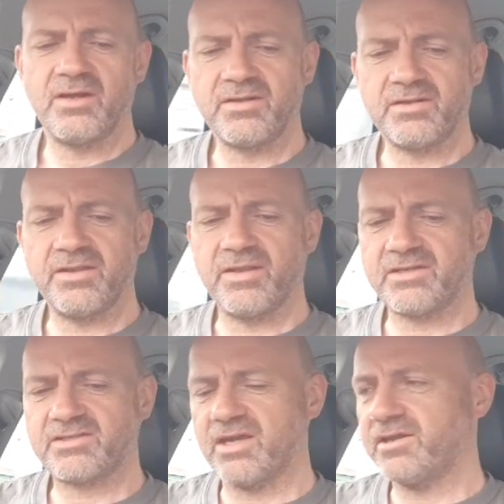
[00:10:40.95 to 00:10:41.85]
and
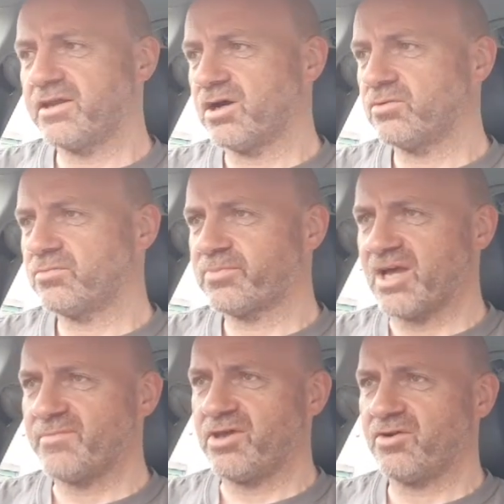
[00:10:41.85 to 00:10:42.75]
they say, you know,
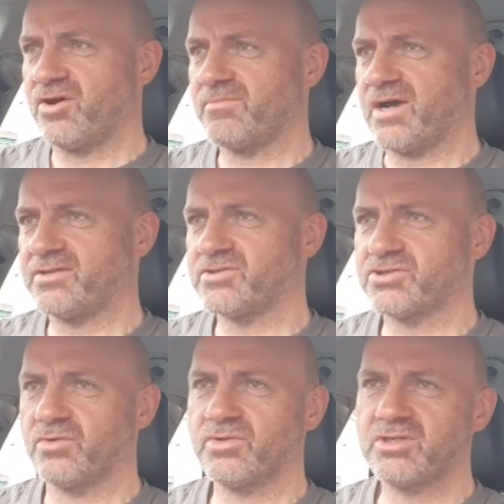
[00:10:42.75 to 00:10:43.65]
play me an Iron
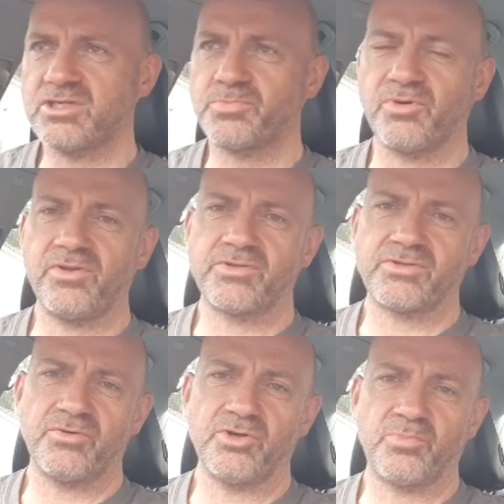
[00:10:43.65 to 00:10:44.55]
Maiden song, this is probably
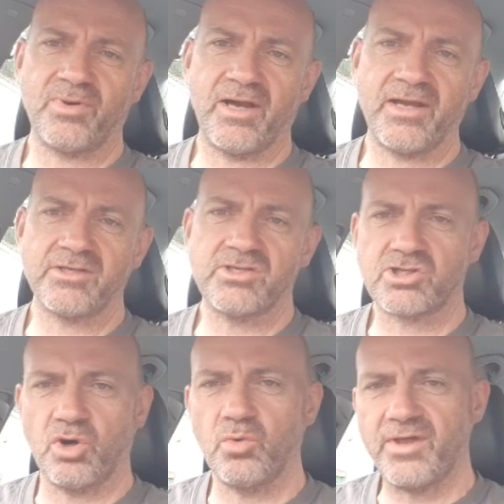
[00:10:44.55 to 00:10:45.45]
the song you play because
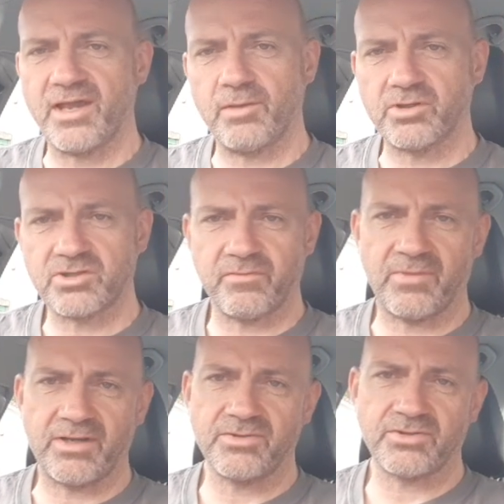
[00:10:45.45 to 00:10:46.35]
it's got all the elements
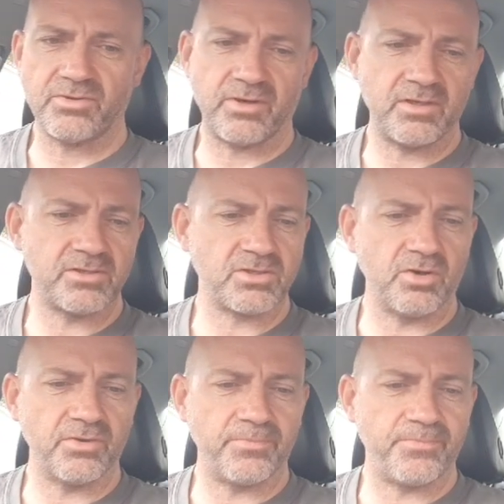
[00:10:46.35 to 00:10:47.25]
of a Maiden song in it. It's
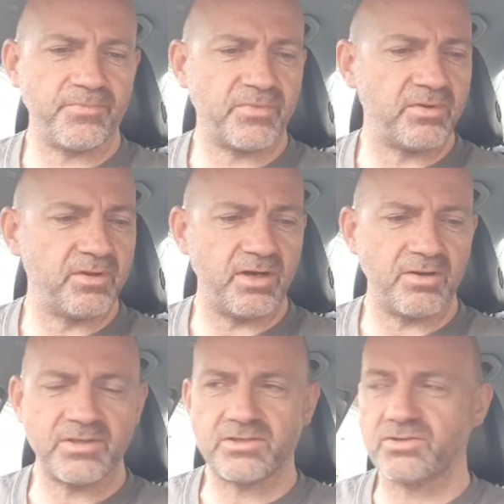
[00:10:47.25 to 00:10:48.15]
got the, you
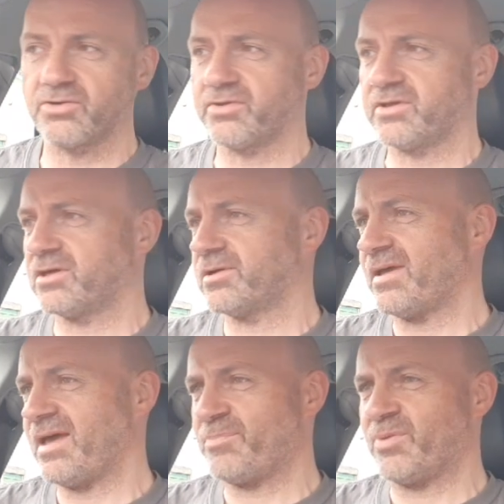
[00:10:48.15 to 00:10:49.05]
know, it's got
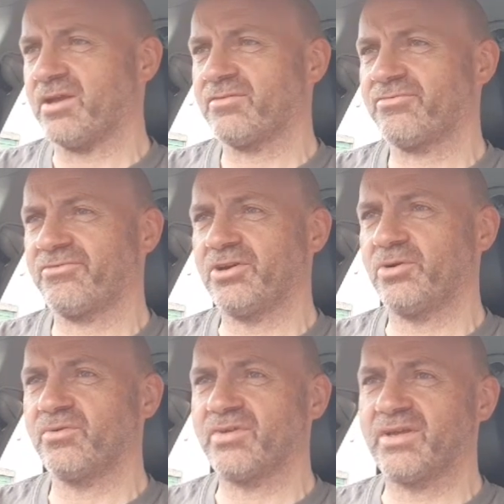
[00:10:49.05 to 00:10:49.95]
the epic
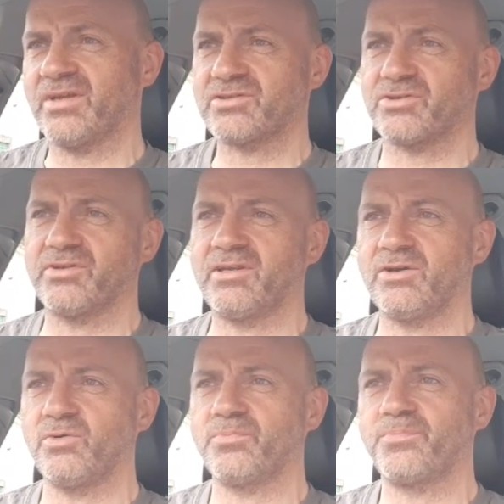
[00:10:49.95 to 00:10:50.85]
feel of it. It's got the
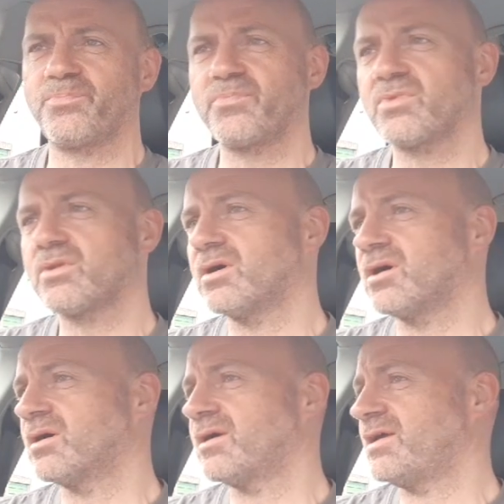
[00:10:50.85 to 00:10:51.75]
little
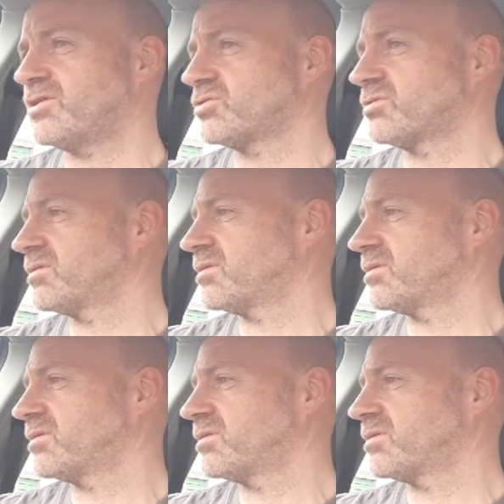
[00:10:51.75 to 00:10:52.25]
stuff in